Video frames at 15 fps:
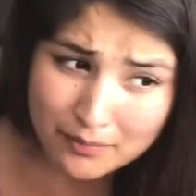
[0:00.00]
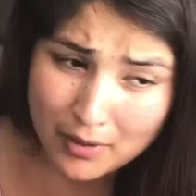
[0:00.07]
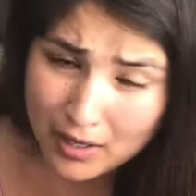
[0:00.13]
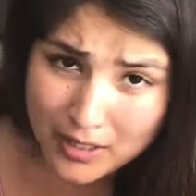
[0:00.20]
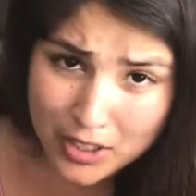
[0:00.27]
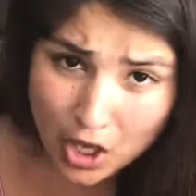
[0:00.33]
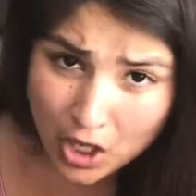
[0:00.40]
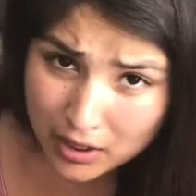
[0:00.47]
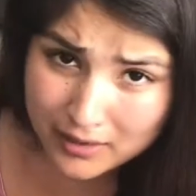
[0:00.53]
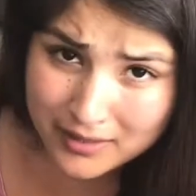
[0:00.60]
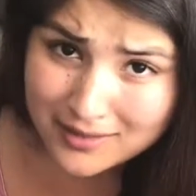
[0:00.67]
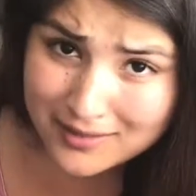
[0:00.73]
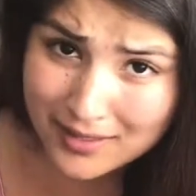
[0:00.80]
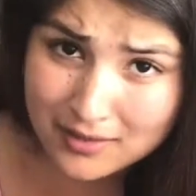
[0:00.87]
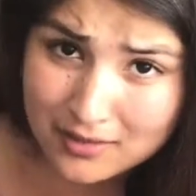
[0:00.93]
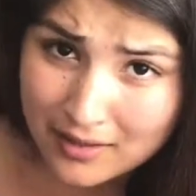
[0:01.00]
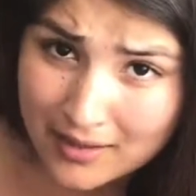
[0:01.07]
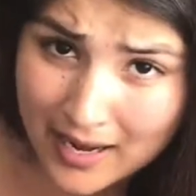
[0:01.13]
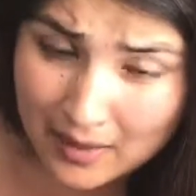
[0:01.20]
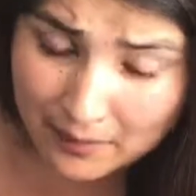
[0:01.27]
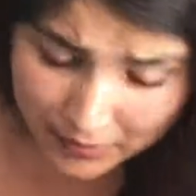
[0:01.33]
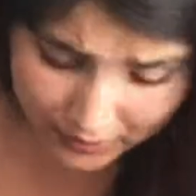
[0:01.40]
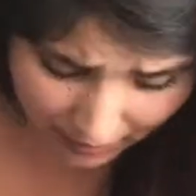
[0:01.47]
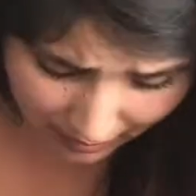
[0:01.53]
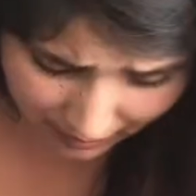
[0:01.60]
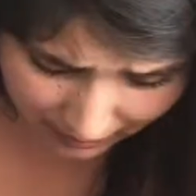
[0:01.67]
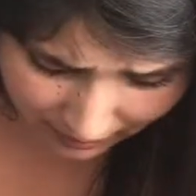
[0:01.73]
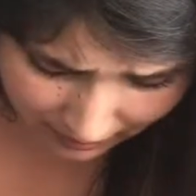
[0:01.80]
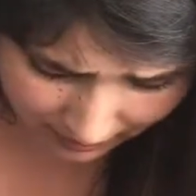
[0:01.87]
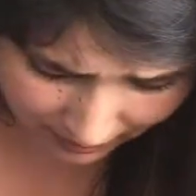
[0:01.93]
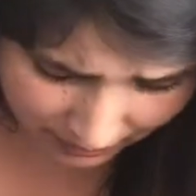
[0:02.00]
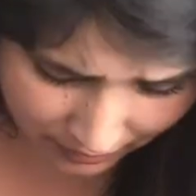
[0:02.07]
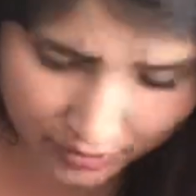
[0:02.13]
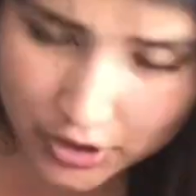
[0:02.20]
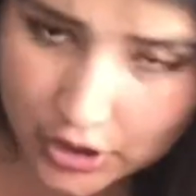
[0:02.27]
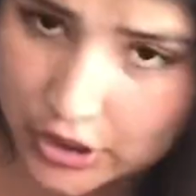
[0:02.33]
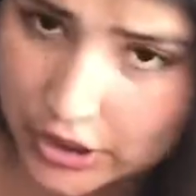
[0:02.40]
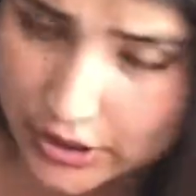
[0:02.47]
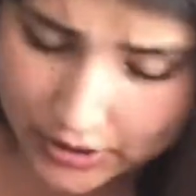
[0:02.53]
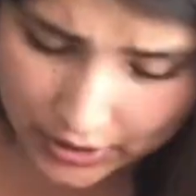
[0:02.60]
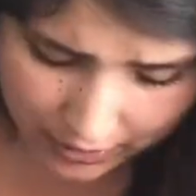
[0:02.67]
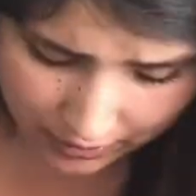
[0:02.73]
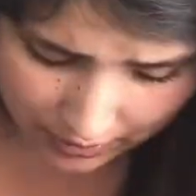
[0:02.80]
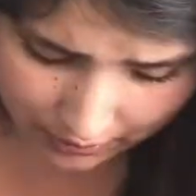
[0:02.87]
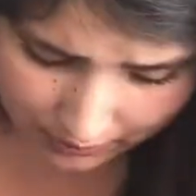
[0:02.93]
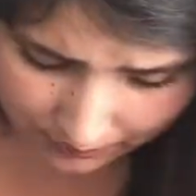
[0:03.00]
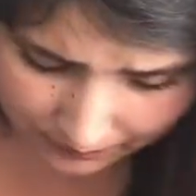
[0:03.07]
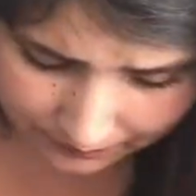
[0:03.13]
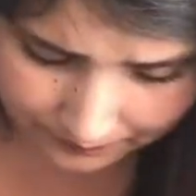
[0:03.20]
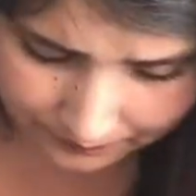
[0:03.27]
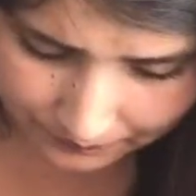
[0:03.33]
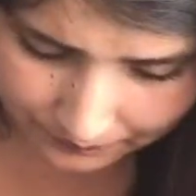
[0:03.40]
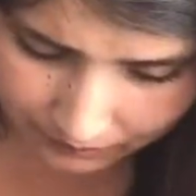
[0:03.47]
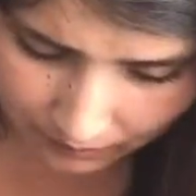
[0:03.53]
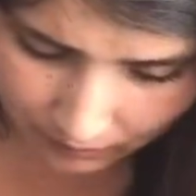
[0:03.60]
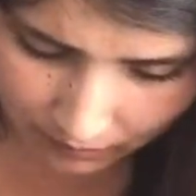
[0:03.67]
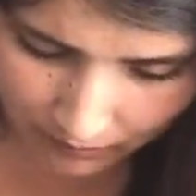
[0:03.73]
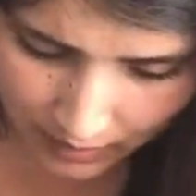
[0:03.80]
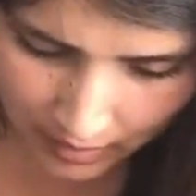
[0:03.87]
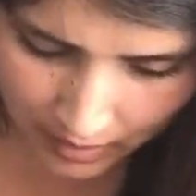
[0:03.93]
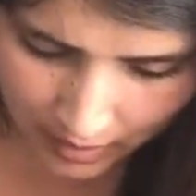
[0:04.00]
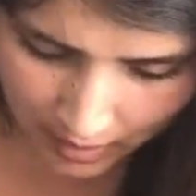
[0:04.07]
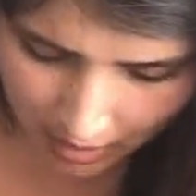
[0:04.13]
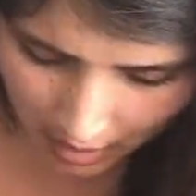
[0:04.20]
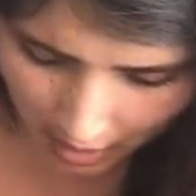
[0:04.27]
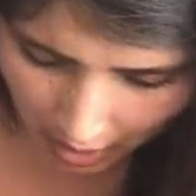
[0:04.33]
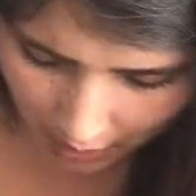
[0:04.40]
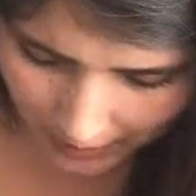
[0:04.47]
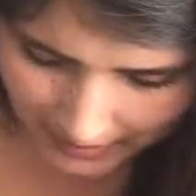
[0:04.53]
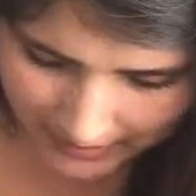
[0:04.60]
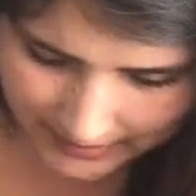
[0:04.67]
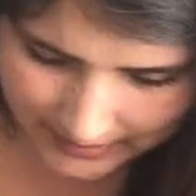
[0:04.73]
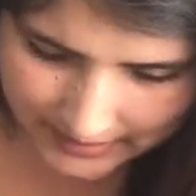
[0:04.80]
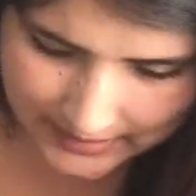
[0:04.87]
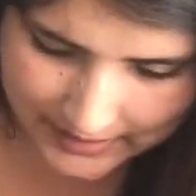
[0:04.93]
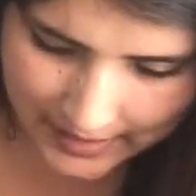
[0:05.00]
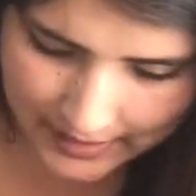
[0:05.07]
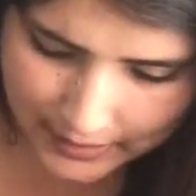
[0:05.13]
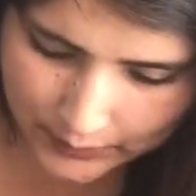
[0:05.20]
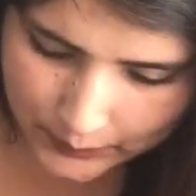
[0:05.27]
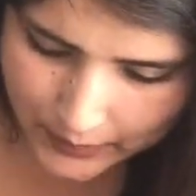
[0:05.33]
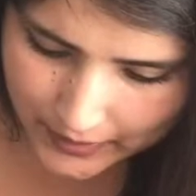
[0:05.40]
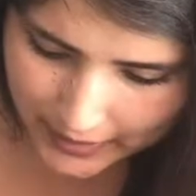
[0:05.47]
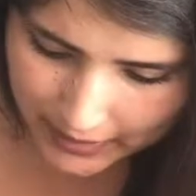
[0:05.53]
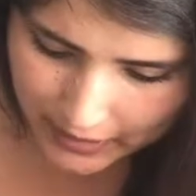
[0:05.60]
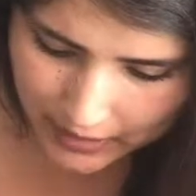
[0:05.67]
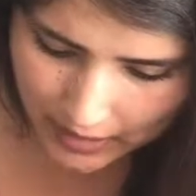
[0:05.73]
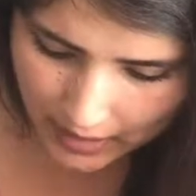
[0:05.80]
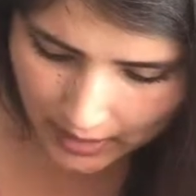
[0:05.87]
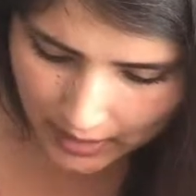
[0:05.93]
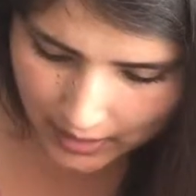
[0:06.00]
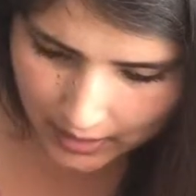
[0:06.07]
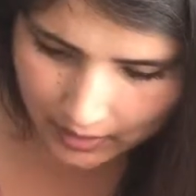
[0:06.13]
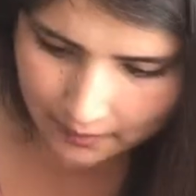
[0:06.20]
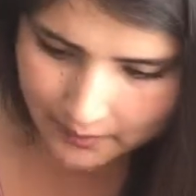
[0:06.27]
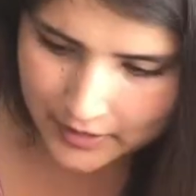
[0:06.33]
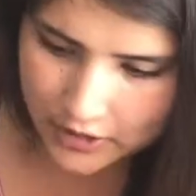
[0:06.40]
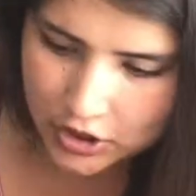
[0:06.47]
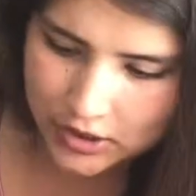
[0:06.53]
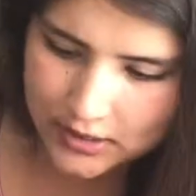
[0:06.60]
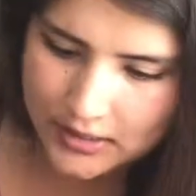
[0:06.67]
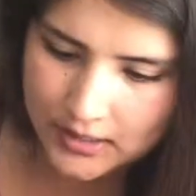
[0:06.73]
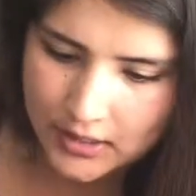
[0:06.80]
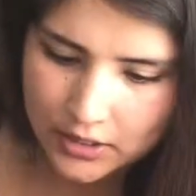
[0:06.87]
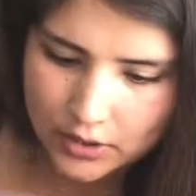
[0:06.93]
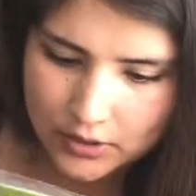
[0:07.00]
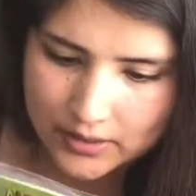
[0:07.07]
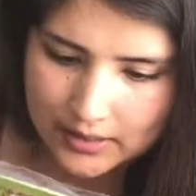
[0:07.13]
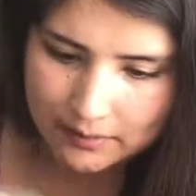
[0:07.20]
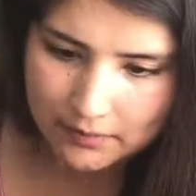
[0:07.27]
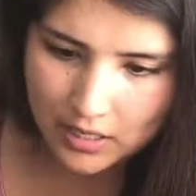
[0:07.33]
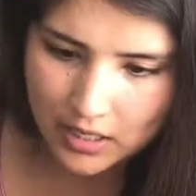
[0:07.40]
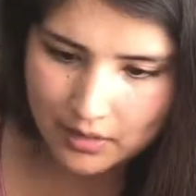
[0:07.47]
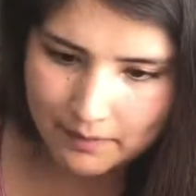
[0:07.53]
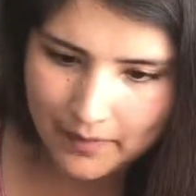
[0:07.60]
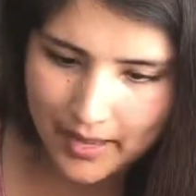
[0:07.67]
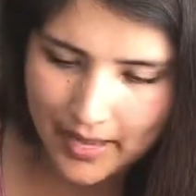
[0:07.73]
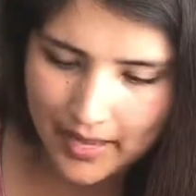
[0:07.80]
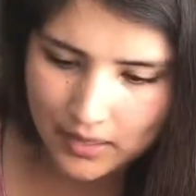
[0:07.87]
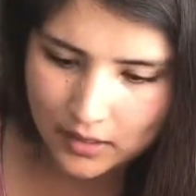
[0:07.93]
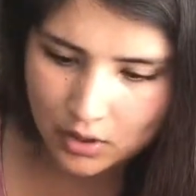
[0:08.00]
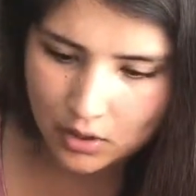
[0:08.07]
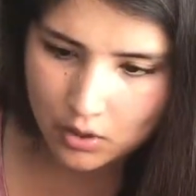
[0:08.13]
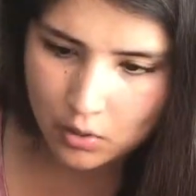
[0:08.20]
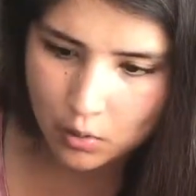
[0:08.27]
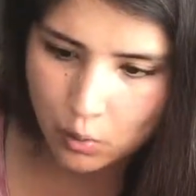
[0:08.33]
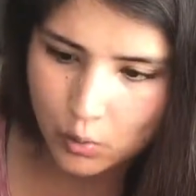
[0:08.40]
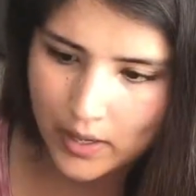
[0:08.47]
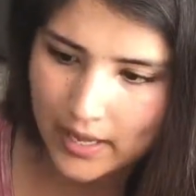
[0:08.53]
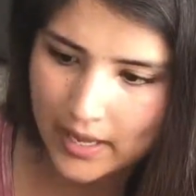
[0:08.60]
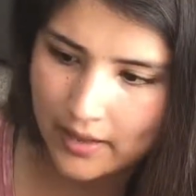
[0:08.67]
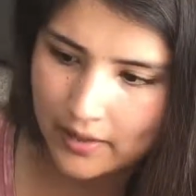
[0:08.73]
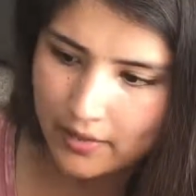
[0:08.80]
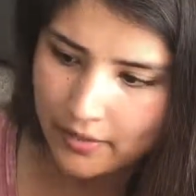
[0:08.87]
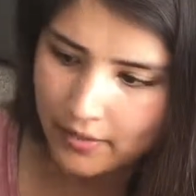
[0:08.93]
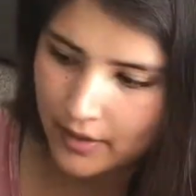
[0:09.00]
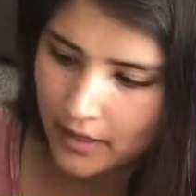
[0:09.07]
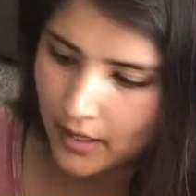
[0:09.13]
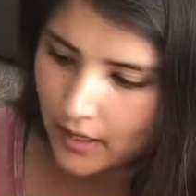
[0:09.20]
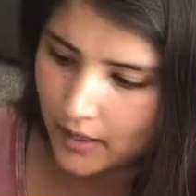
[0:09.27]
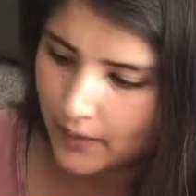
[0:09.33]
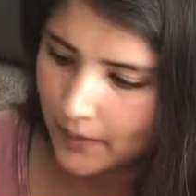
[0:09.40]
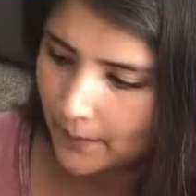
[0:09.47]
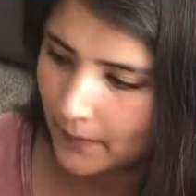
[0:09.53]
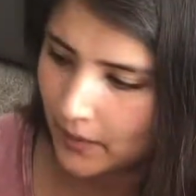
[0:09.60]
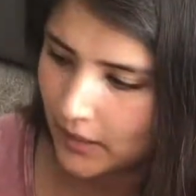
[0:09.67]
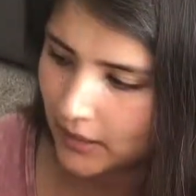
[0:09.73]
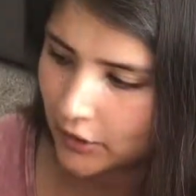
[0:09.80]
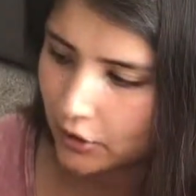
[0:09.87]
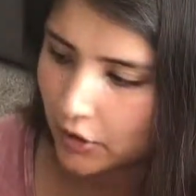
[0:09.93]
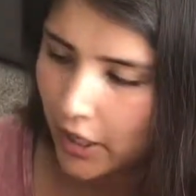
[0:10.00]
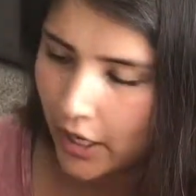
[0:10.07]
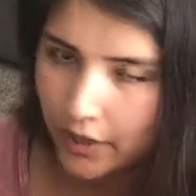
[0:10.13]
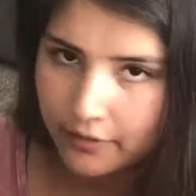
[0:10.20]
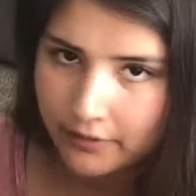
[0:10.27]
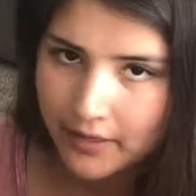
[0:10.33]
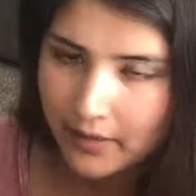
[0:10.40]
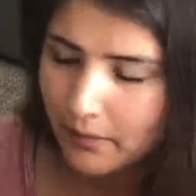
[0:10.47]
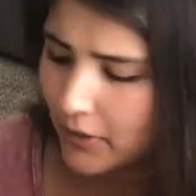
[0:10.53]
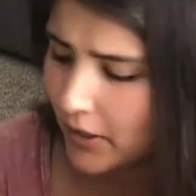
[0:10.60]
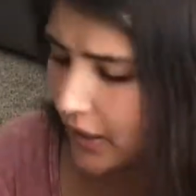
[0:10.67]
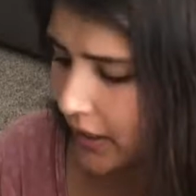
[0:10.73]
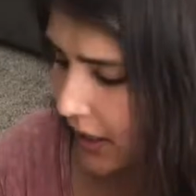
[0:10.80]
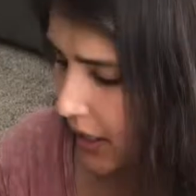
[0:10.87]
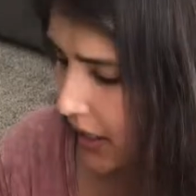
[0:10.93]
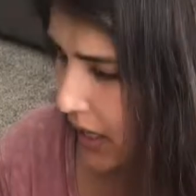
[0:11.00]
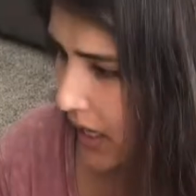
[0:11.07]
probably all of these things on Amazon, just so you know. Okay, this next one is just a little Ziploc bag with a little coloring book.